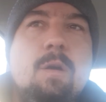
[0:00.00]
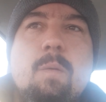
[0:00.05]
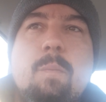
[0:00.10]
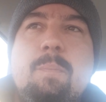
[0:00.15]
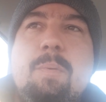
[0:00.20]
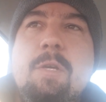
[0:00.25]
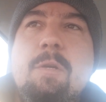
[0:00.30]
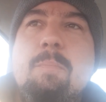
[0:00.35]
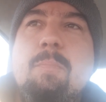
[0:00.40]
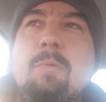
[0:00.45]

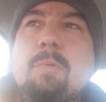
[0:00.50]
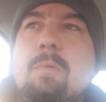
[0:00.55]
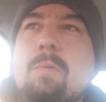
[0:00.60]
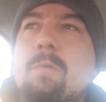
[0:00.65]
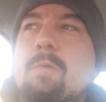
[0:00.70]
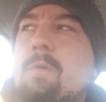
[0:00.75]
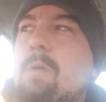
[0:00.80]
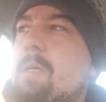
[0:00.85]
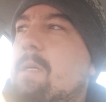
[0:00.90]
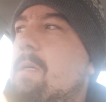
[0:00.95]

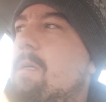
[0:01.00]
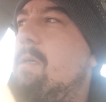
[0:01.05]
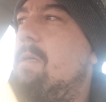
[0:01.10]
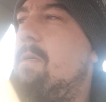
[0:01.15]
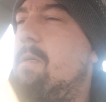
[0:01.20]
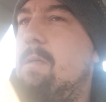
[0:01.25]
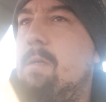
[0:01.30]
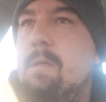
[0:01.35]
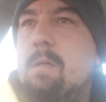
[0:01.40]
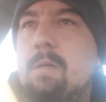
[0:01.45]
people
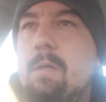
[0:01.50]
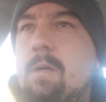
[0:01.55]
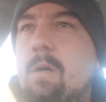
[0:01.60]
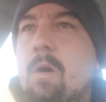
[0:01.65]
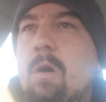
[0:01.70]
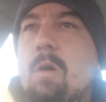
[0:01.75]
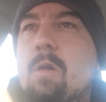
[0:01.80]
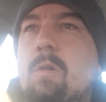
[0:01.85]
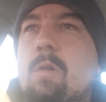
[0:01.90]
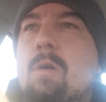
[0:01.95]

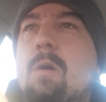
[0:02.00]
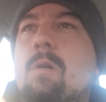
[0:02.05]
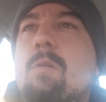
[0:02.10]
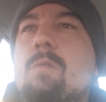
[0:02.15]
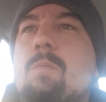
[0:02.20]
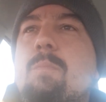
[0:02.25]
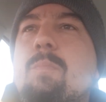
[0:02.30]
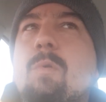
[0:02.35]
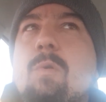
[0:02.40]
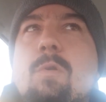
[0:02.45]
all
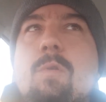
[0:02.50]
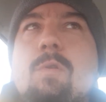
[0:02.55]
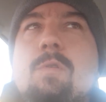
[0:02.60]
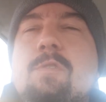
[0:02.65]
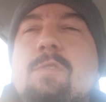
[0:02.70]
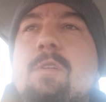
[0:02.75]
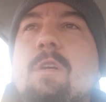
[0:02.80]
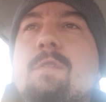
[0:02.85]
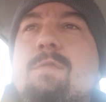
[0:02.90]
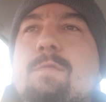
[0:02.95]
along the border are
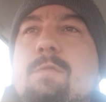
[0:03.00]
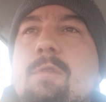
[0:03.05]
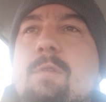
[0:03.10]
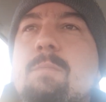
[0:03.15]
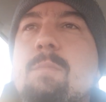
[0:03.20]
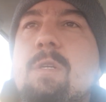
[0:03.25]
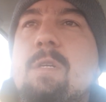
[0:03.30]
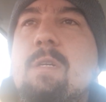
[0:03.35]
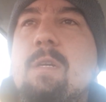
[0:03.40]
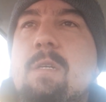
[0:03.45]

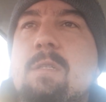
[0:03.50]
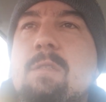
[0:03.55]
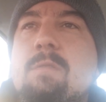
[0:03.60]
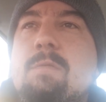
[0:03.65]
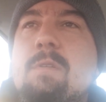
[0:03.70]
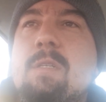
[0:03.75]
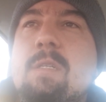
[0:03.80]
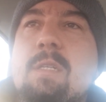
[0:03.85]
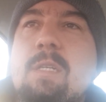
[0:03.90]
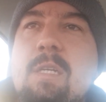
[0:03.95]
suffering because
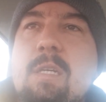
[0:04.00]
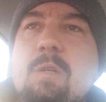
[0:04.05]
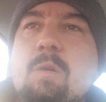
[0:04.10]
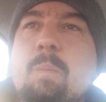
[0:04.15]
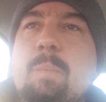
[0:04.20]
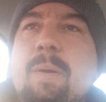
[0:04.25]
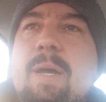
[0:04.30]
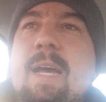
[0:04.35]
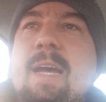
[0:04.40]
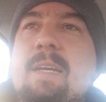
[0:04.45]
of it. And
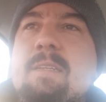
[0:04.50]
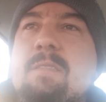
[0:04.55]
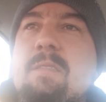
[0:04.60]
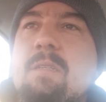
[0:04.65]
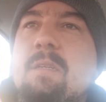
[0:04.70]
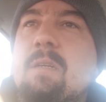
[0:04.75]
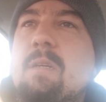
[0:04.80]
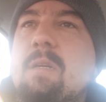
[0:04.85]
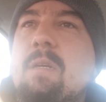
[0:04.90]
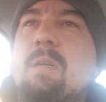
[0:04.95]
Eagle
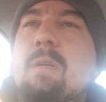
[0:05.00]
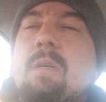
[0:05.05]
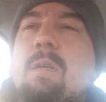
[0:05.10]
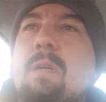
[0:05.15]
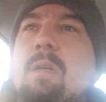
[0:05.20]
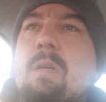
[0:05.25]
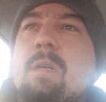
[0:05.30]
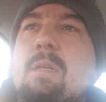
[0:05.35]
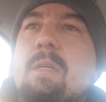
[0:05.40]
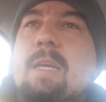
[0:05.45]
Pass,
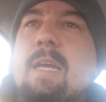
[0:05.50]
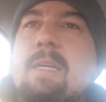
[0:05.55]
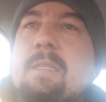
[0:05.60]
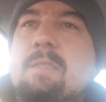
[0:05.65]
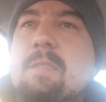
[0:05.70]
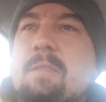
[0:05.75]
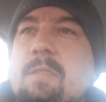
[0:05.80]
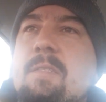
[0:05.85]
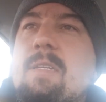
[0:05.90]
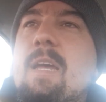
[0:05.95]

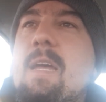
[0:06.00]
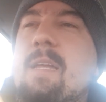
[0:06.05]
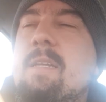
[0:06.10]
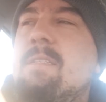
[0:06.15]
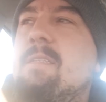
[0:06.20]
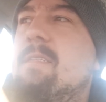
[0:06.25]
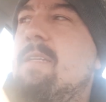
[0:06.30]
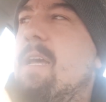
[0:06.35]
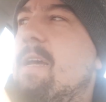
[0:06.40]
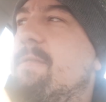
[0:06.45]
yes, it's
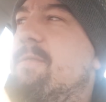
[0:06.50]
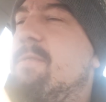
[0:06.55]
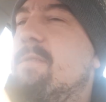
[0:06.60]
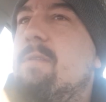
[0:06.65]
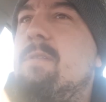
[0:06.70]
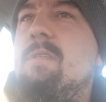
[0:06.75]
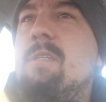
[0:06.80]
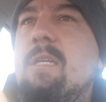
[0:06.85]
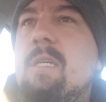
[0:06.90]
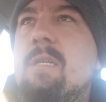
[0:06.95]

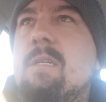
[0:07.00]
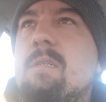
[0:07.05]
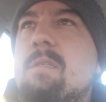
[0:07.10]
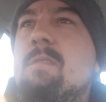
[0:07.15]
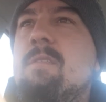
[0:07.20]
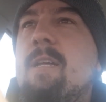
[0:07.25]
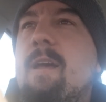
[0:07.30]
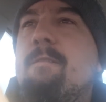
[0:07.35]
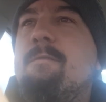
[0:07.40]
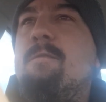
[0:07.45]
definitely
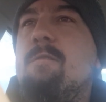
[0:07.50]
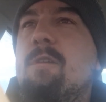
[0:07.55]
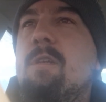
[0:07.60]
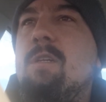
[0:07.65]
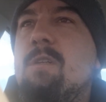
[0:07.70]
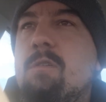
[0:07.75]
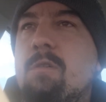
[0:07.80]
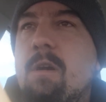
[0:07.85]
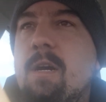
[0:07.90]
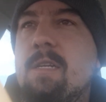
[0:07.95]

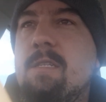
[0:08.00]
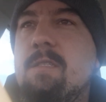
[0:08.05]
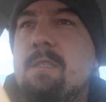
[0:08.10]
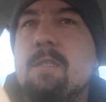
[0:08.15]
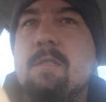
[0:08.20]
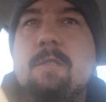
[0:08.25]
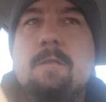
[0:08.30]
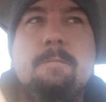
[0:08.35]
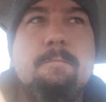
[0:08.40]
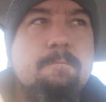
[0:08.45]
a
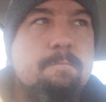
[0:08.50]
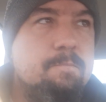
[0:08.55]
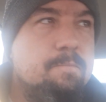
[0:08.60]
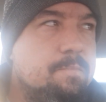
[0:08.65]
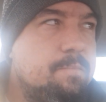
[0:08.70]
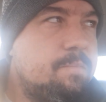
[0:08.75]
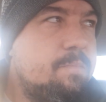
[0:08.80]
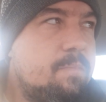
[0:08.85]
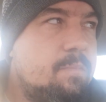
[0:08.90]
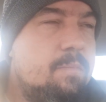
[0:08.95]
crisis.
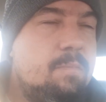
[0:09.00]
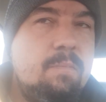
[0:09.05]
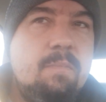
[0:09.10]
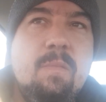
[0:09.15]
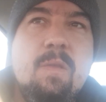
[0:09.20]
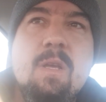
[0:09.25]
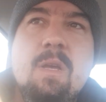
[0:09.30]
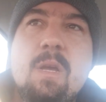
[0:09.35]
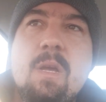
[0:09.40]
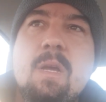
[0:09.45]

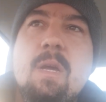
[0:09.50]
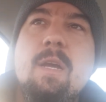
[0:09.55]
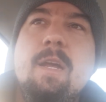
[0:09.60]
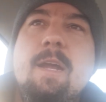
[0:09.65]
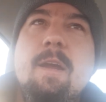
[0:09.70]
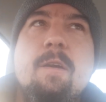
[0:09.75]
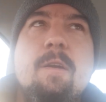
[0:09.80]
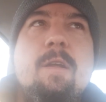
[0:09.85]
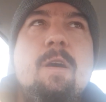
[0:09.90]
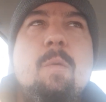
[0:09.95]

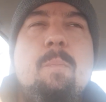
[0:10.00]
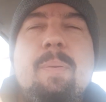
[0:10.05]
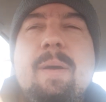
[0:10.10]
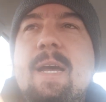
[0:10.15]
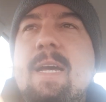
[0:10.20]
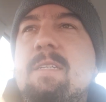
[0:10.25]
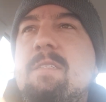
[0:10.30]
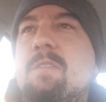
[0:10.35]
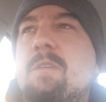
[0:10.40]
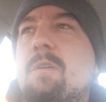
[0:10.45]
Here in El
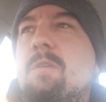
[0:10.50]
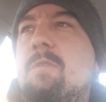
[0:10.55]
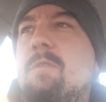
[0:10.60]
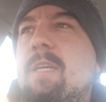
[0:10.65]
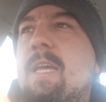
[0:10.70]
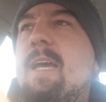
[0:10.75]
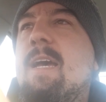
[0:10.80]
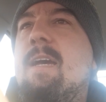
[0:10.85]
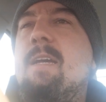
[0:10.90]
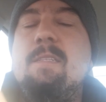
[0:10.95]
Paso,
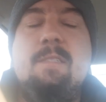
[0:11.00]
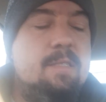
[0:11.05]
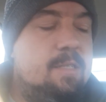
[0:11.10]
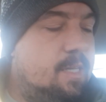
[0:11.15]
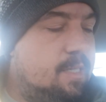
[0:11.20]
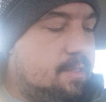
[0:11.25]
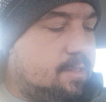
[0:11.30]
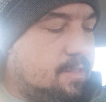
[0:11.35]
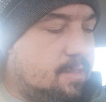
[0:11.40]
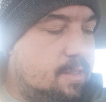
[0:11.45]
yeah,
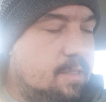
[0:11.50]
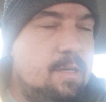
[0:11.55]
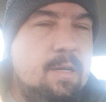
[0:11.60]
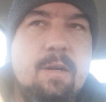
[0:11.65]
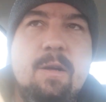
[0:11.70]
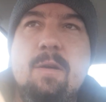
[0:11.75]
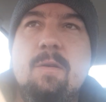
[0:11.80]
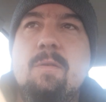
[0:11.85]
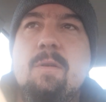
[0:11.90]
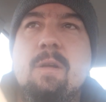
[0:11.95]
it's
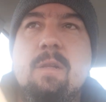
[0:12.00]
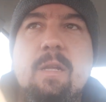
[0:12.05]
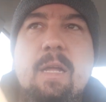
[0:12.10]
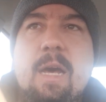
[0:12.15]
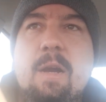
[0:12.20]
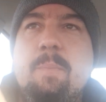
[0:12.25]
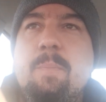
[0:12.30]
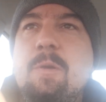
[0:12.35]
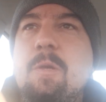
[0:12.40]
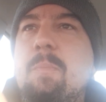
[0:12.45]
a
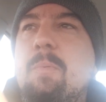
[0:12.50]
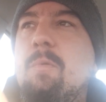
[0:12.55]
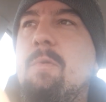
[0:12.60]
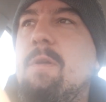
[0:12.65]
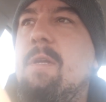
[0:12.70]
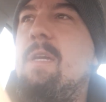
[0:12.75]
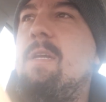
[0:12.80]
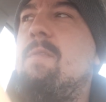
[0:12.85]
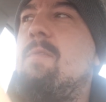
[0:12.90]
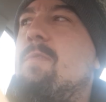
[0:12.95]
lot of people are
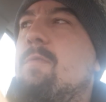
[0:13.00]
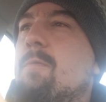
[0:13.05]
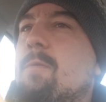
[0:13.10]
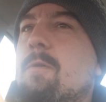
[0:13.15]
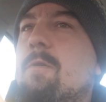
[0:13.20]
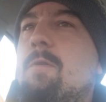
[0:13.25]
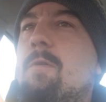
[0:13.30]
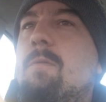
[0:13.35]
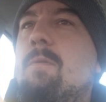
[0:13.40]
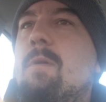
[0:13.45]
getting
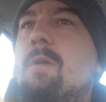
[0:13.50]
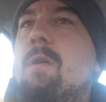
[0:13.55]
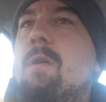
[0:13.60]
through.